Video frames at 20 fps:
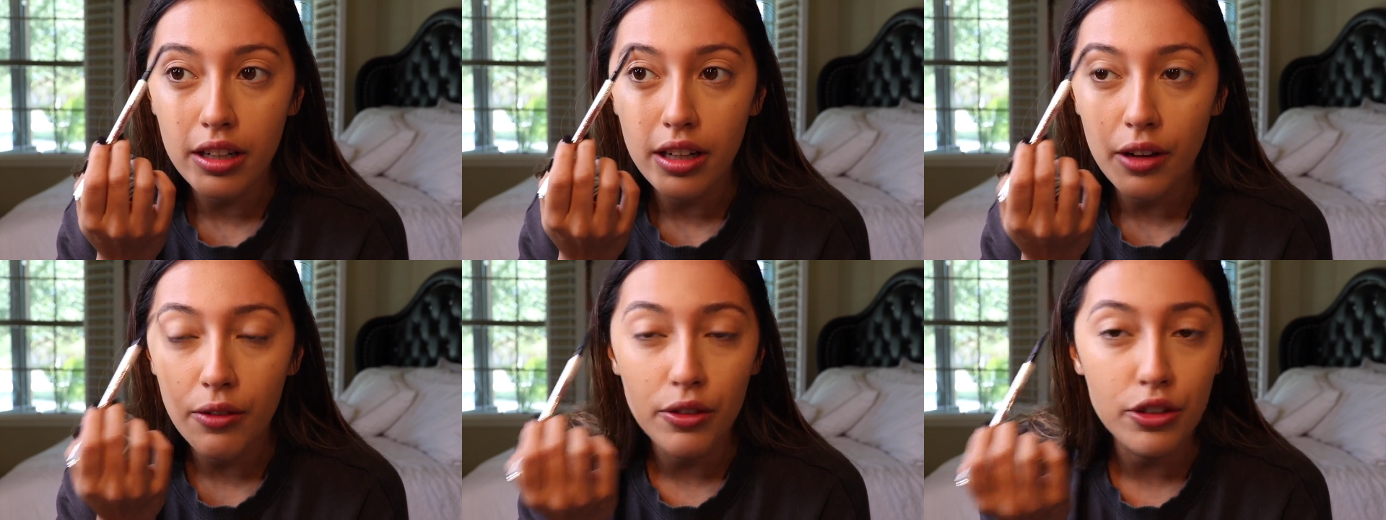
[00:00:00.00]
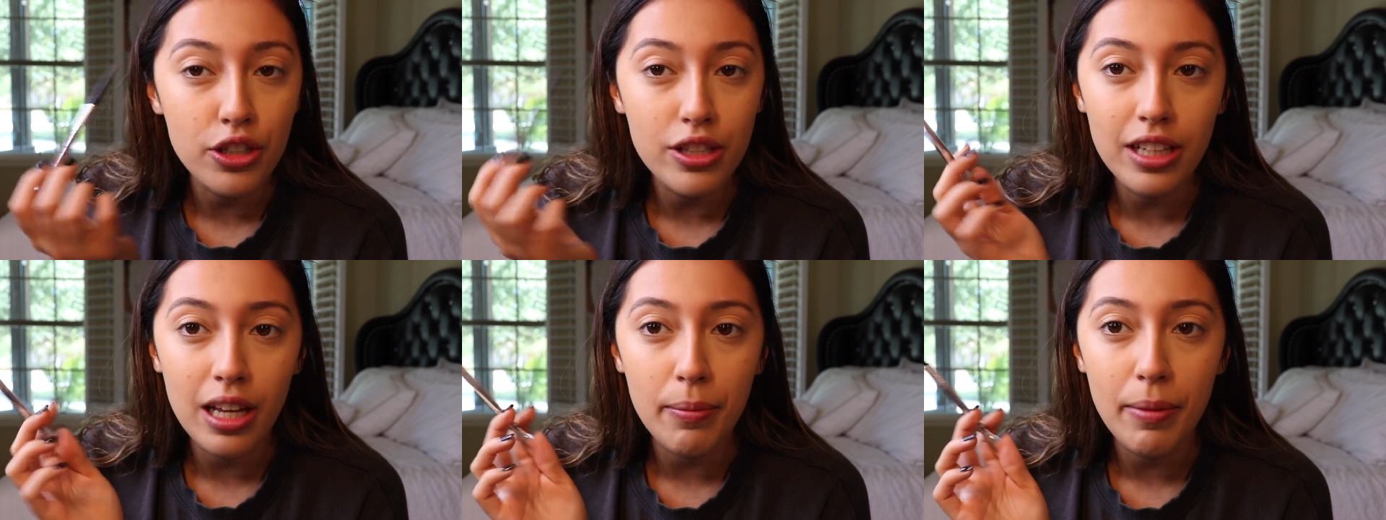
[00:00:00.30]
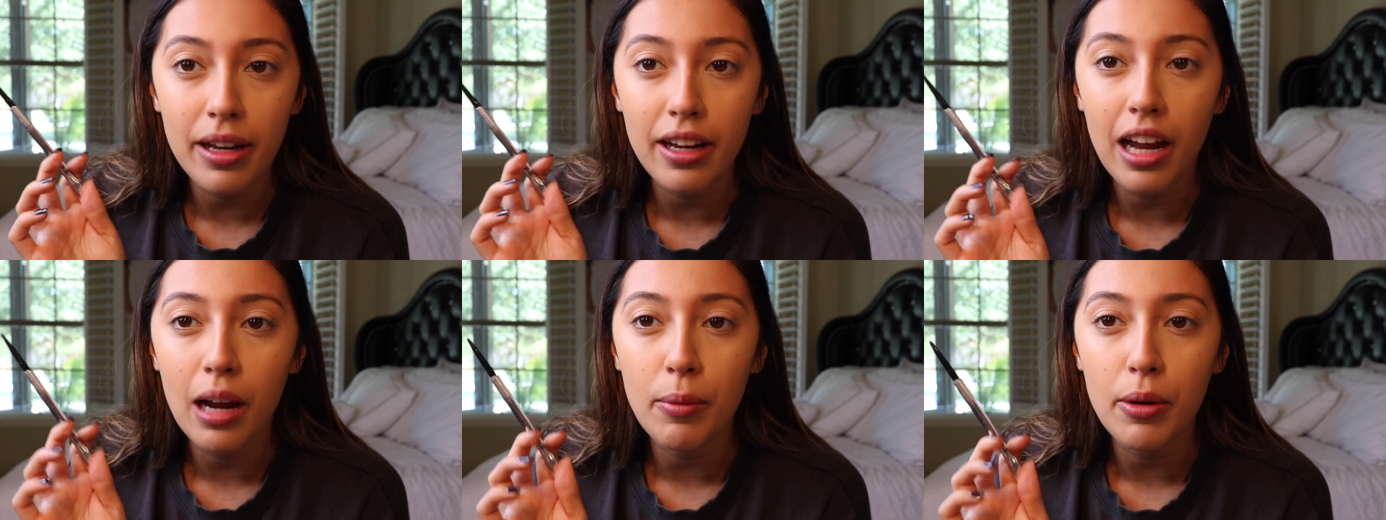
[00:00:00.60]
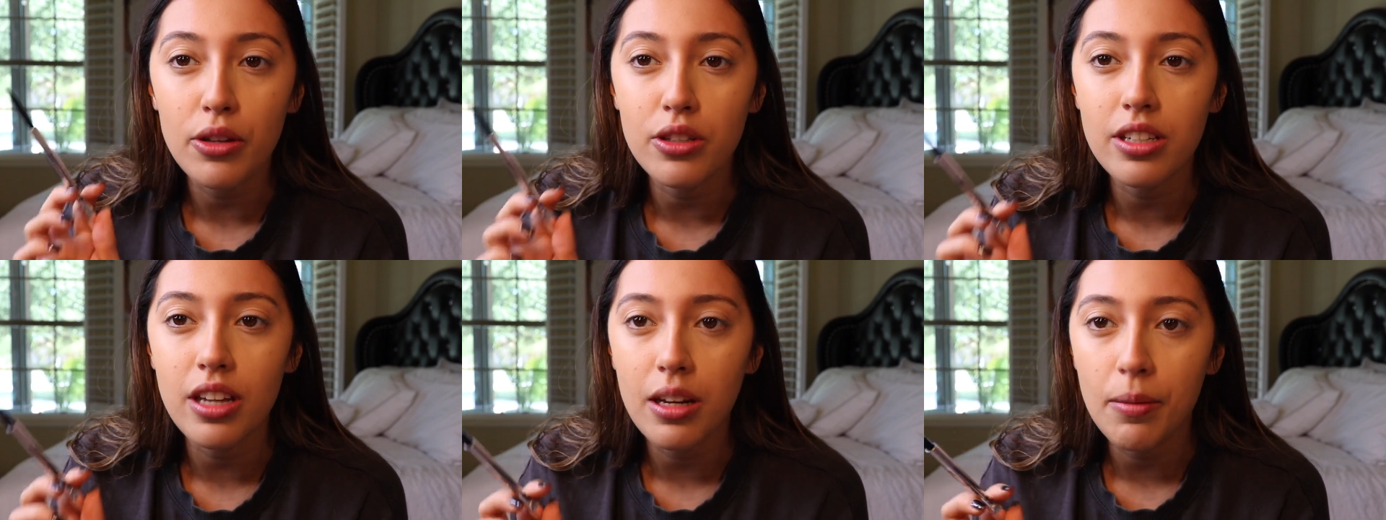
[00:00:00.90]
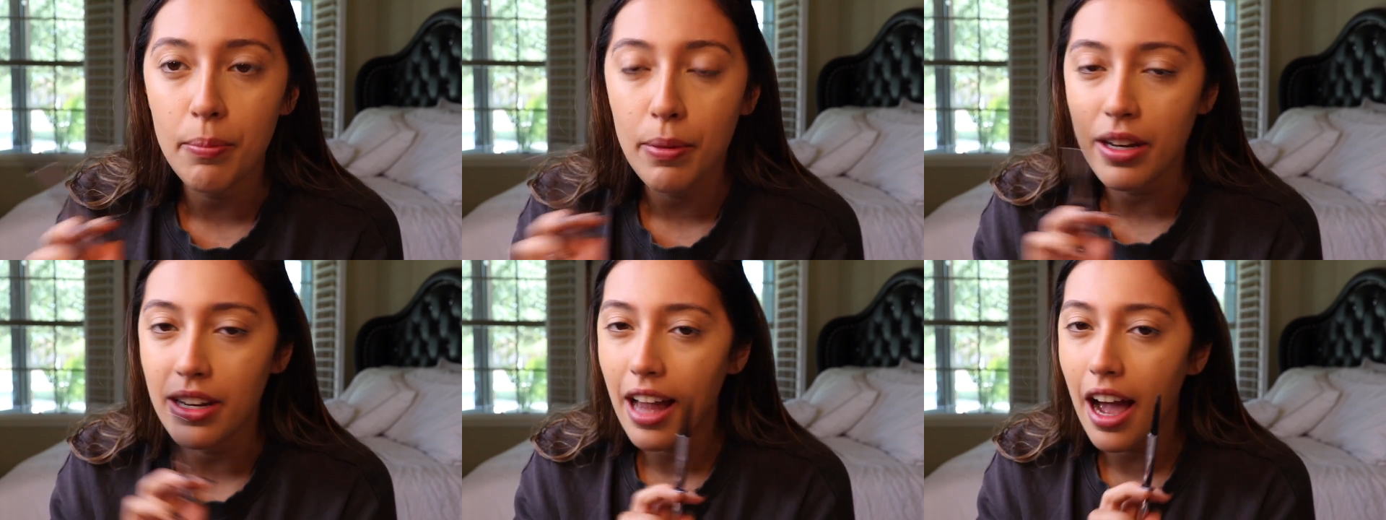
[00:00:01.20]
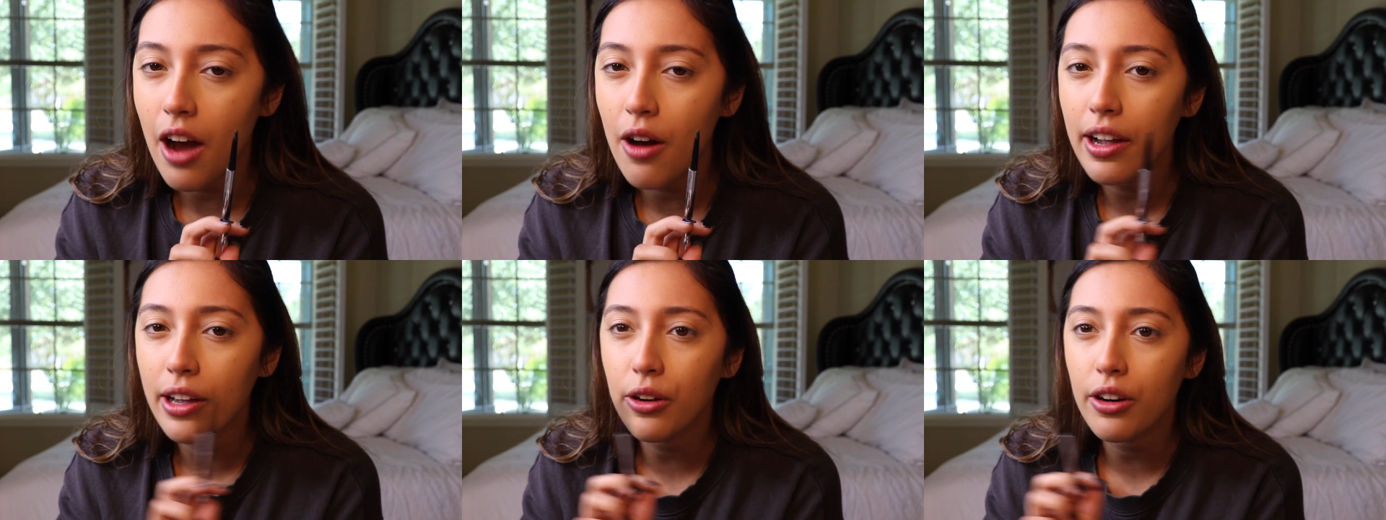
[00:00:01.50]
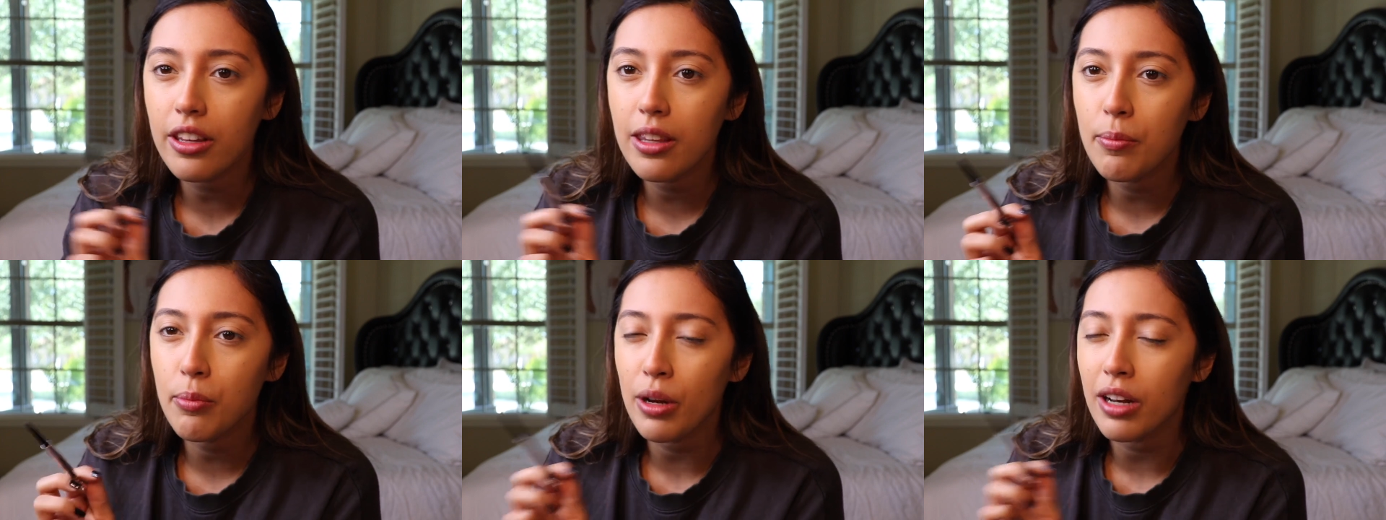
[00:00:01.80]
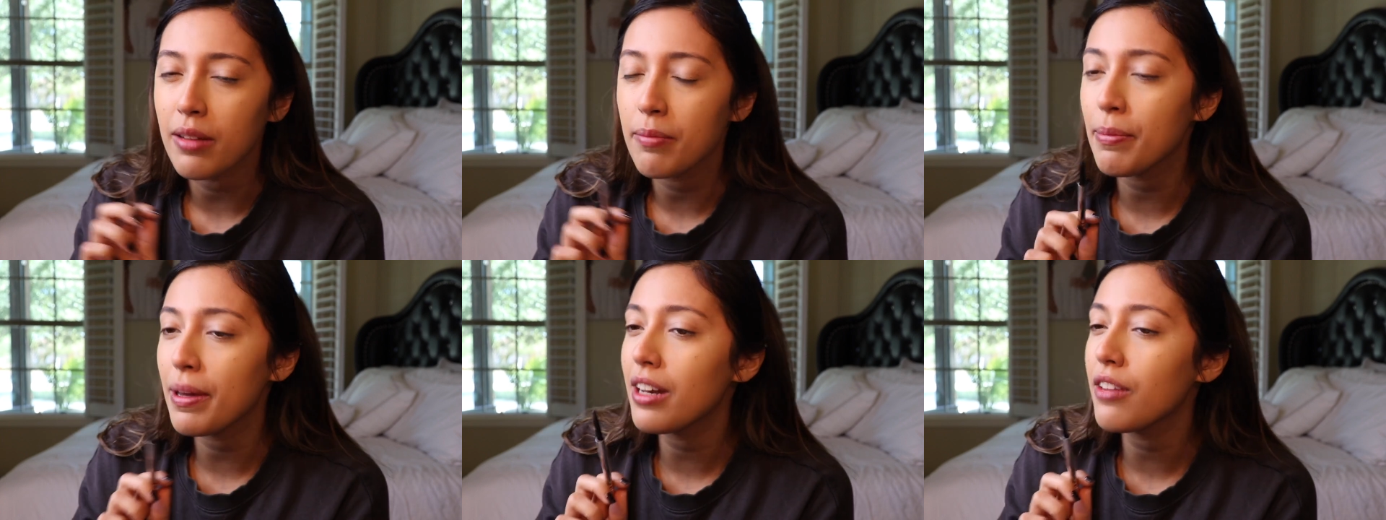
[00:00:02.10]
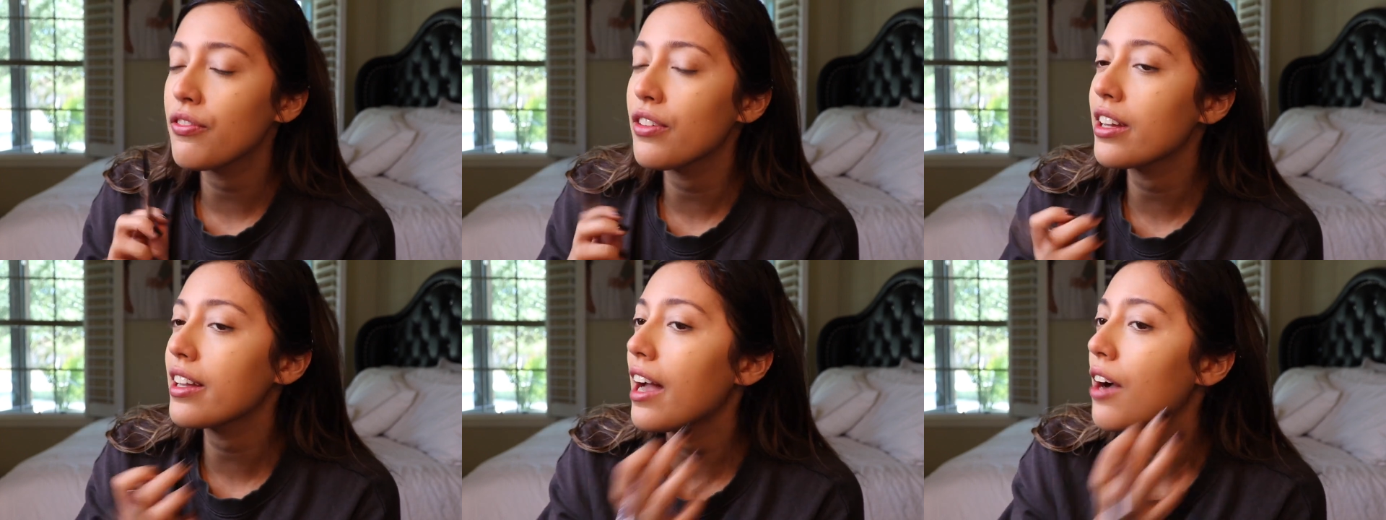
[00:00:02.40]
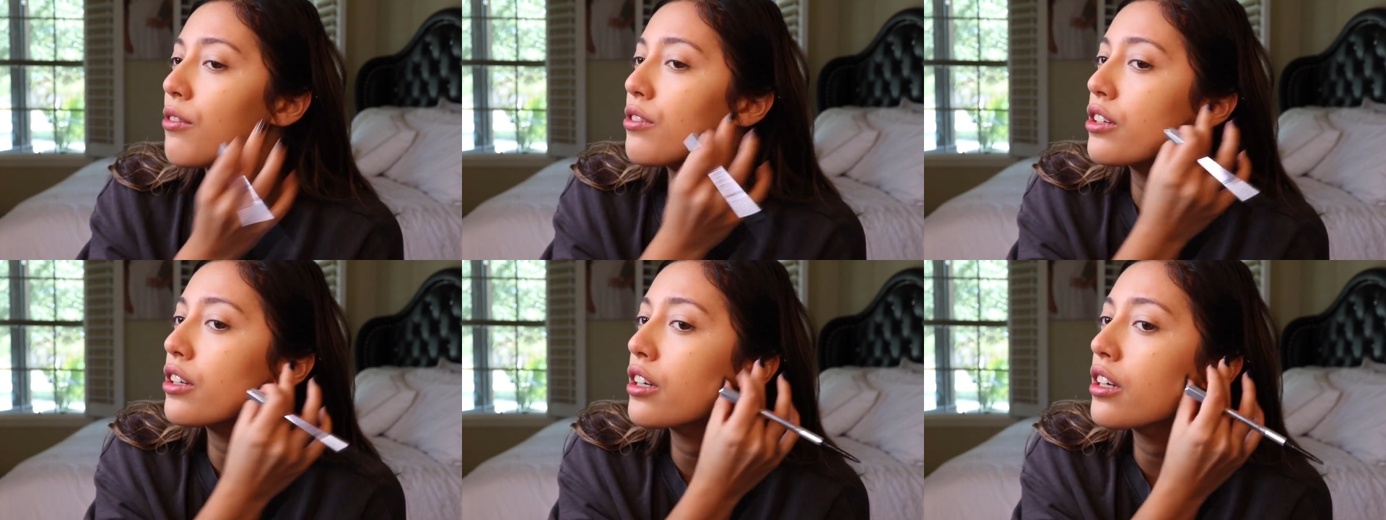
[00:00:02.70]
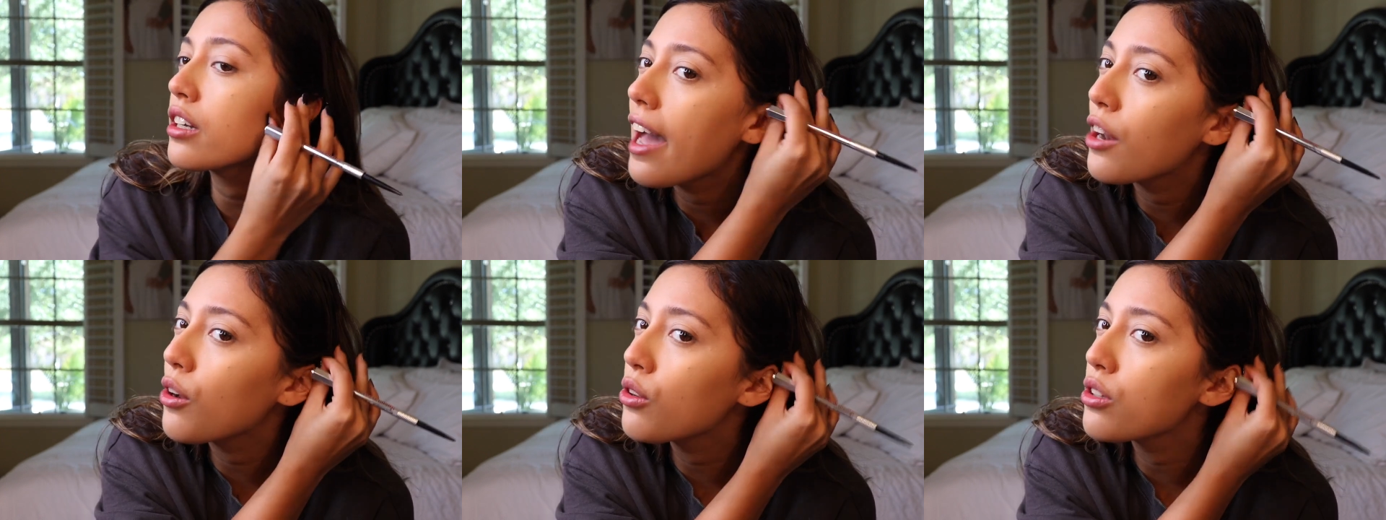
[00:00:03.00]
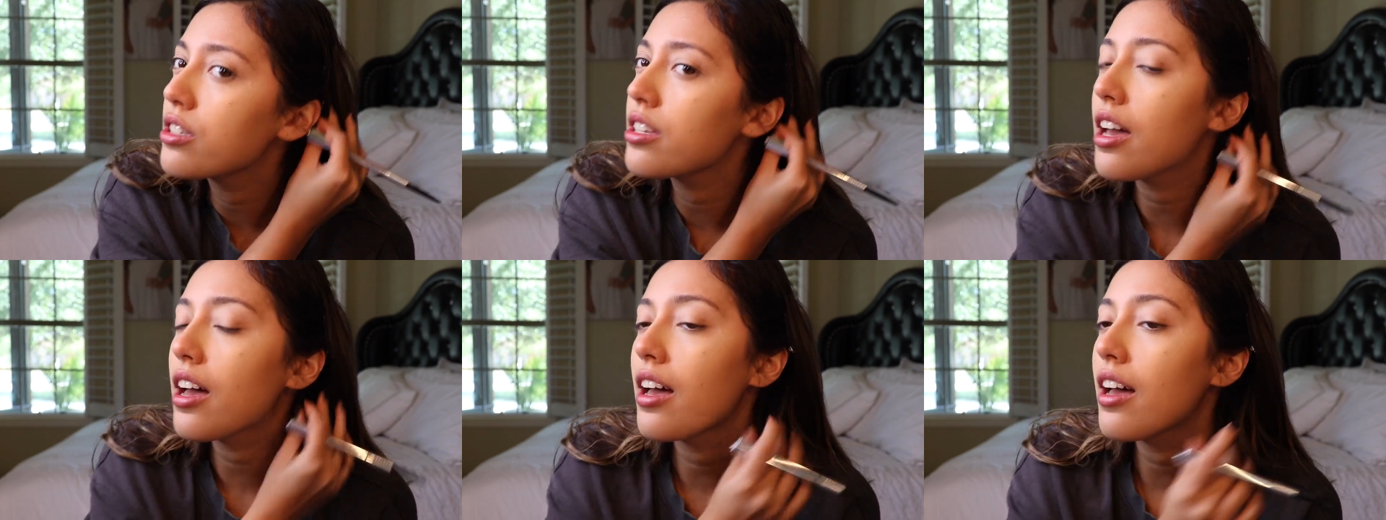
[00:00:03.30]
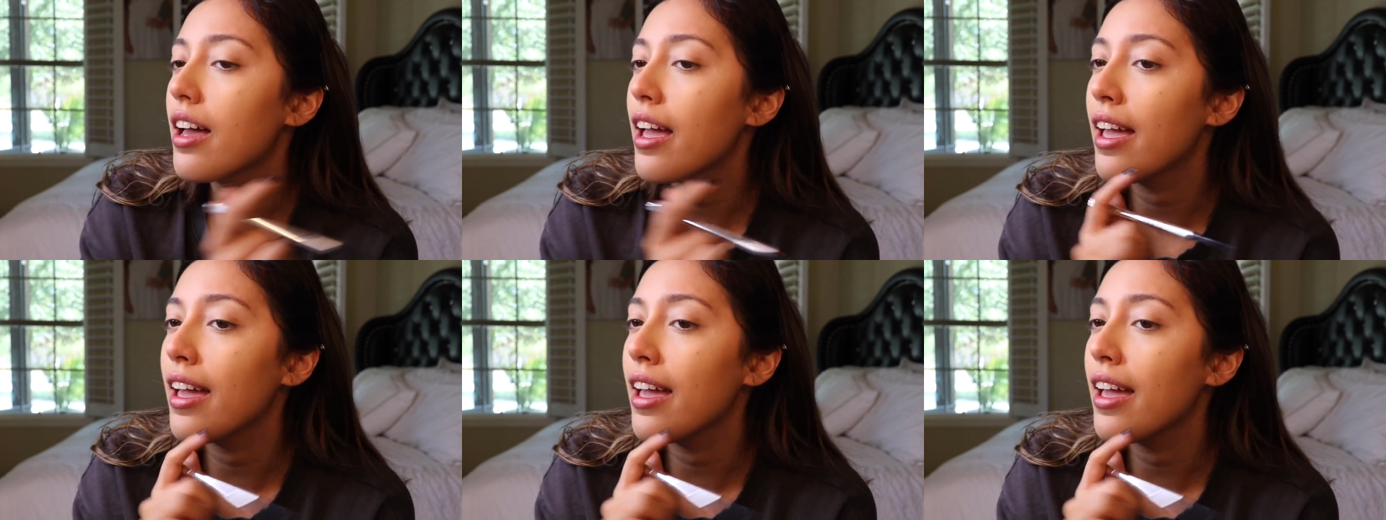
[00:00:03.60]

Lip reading: and I would just get my eyebrows done, but now I go to the Benefit counter at Ulta,